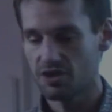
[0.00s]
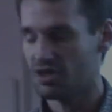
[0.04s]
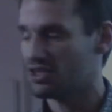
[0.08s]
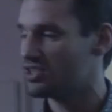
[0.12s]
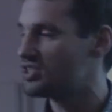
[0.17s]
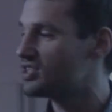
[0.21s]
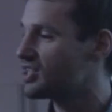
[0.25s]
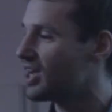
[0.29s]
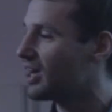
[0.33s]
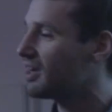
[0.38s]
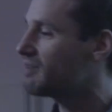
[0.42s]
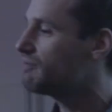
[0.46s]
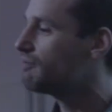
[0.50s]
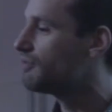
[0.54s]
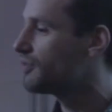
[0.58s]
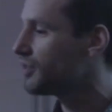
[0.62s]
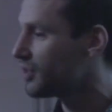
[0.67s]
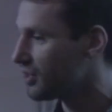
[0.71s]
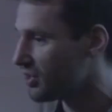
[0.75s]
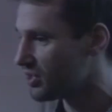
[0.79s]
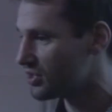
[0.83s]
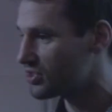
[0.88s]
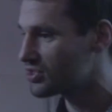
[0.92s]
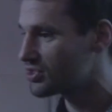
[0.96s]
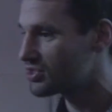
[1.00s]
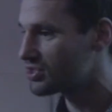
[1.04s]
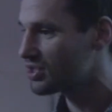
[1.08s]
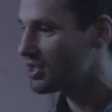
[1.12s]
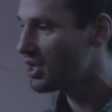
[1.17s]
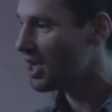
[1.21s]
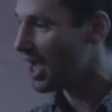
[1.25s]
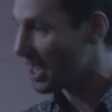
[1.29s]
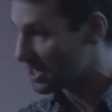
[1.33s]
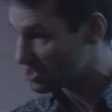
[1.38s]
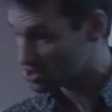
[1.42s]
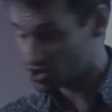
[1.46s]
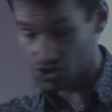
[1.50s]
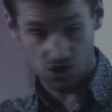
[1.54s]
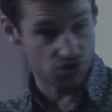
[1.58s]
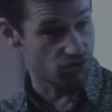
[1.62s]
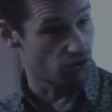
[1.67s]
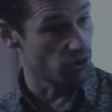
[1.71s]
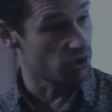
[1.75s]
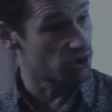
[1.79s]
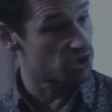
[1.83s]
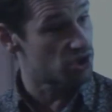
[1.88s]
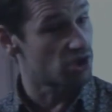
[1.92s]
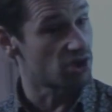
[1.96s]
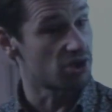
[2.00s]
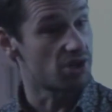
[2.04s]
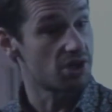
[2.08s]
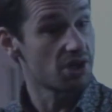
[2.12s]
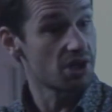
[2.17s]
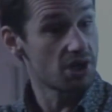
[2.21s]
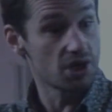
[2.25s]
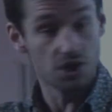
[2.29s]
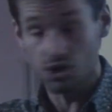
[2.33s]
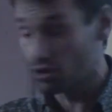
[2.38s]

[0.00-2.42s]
this diverse and structured